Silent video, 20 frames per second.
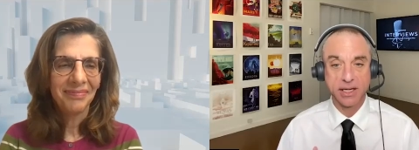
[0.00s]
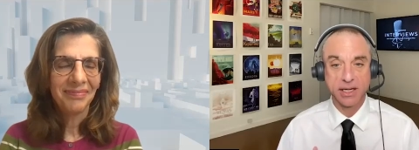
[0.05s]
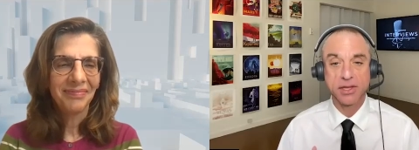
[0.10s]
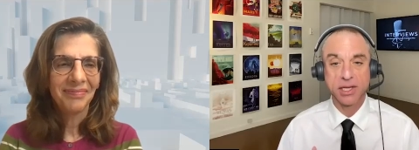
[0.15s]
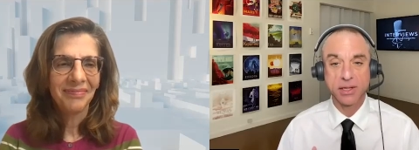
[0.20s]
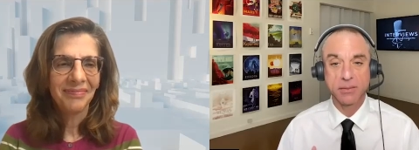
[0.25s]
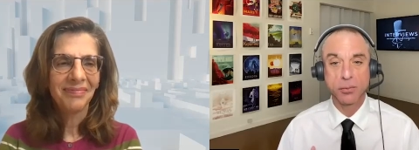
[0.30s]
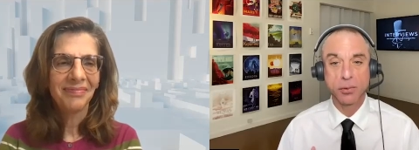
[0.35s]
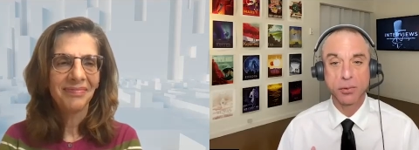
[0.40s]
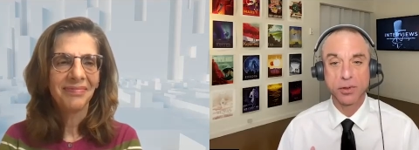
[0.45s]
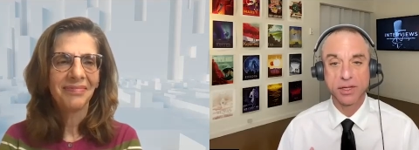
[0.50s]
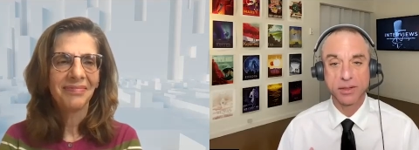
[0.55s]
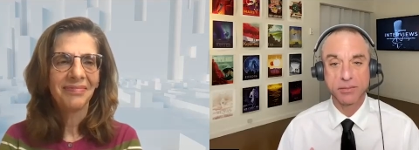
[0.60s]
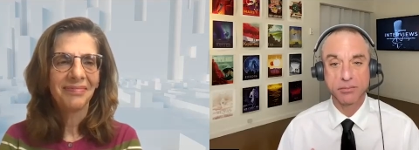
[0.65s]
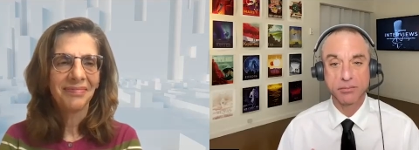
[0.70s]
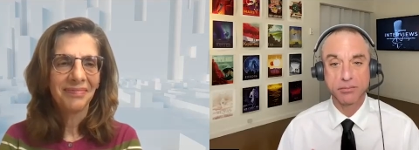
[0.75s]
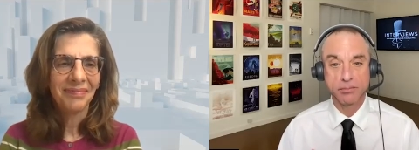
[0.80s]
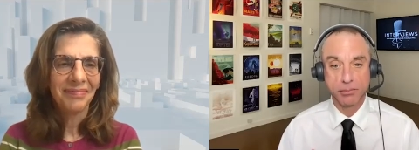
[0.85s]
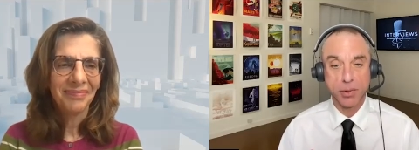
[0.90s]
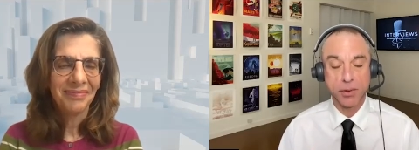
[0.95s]
Speaker 1: I think more
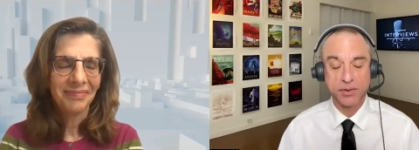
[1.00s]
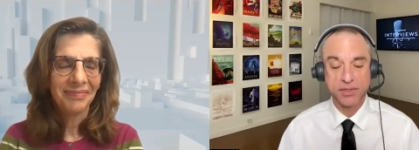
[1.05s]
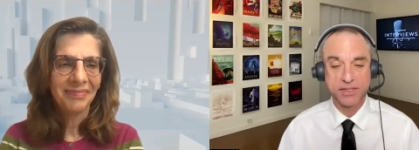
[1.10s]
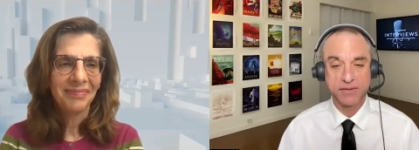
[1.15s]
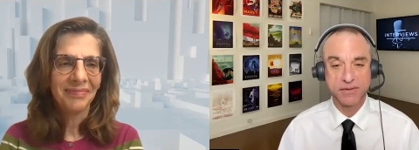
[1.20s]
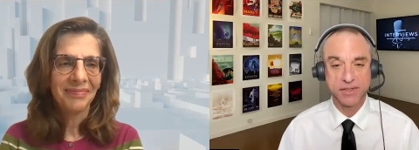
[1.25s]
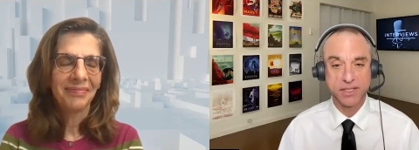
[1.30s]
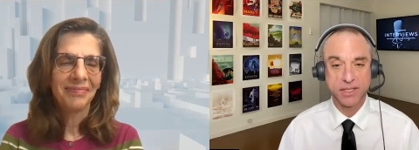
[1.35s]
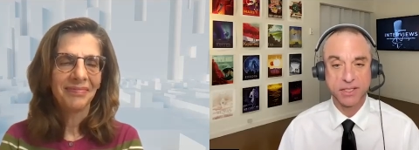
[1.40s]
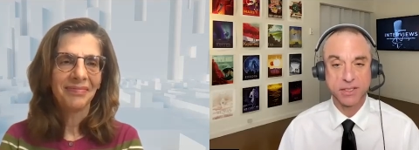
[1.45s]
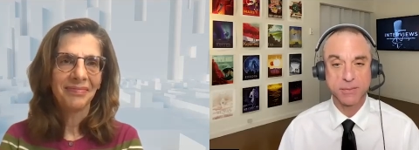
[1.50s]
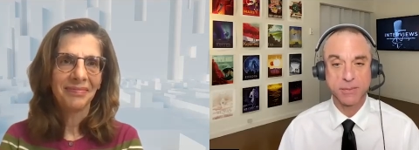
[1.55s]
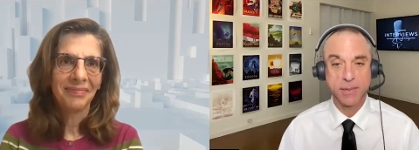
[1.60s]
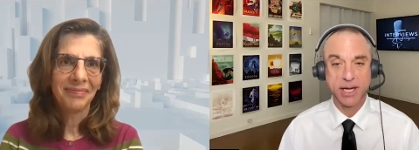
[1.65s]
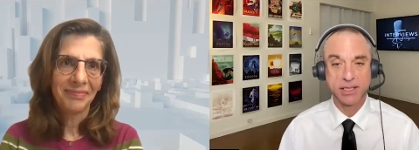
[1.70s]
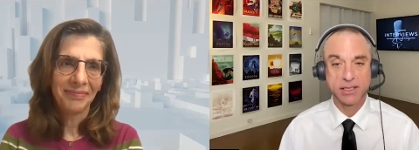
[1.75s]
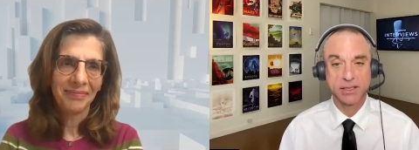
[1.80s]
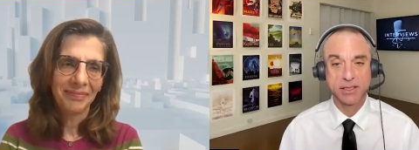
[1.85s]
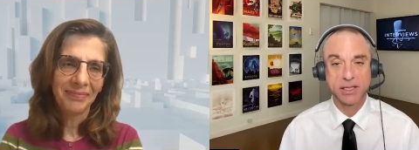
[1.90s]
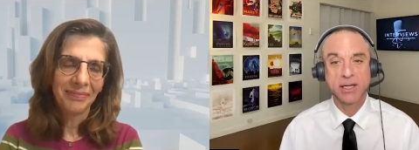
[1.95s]
than most of us
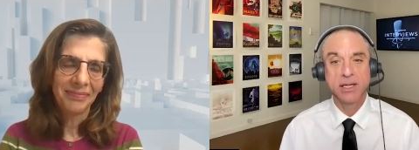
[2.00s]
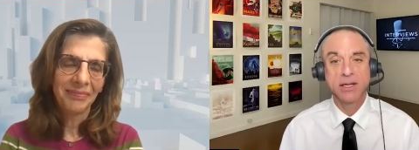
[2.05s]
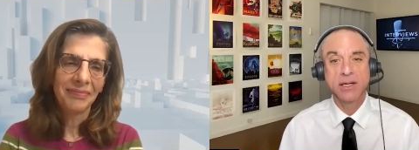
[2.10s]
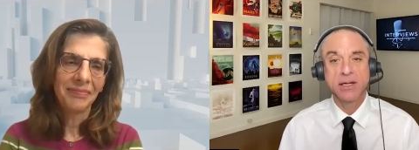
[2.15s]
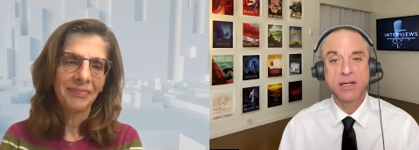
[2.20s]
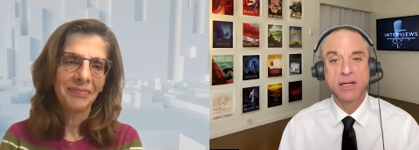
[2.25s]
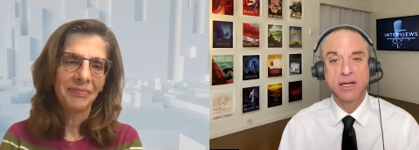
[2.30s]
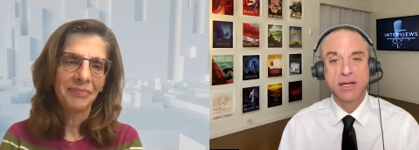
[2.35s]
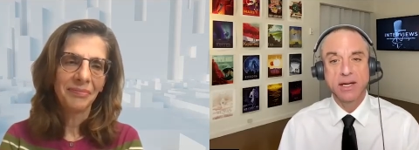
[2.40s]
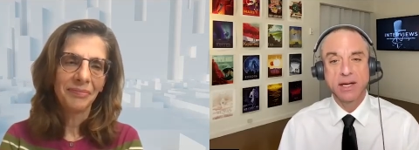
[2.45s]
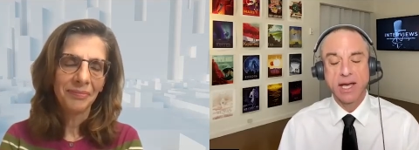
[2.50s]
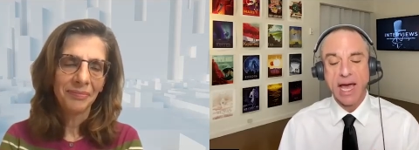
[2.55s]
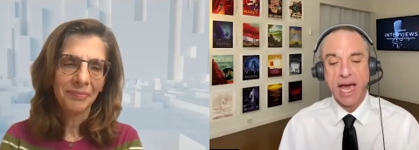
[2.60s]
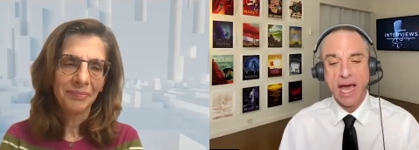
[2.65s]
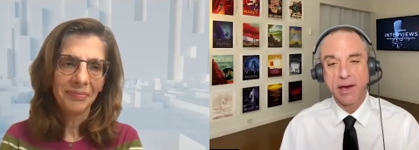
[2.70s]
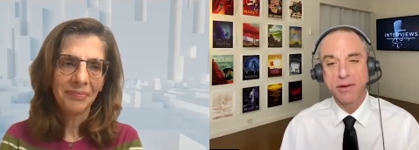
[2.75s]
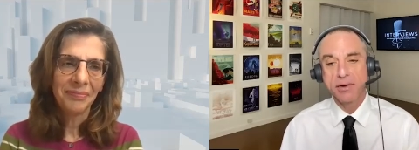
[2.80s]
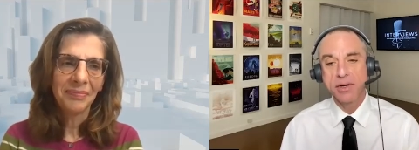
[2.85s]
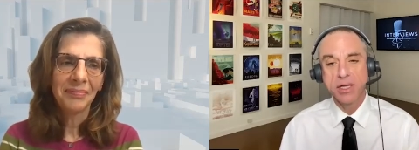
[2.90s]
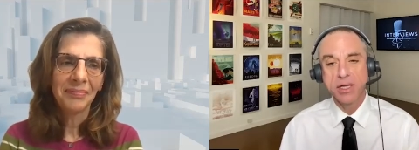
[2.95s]
expected.
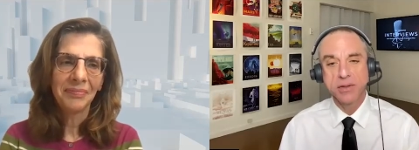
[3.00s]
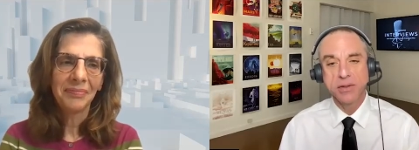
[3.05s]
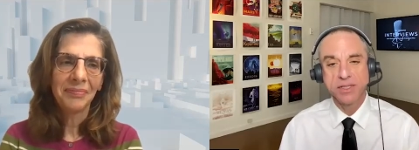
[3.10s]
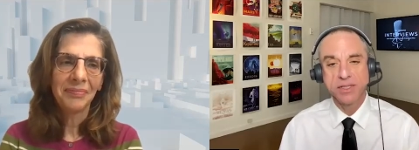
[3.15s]
How do you